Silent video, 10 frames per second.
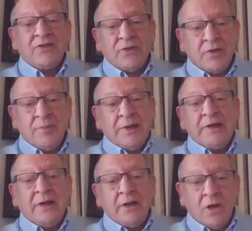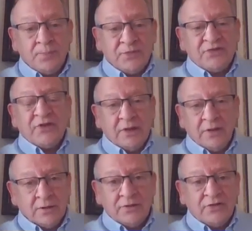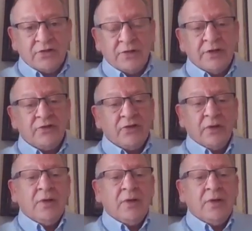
there are many obstacles to this,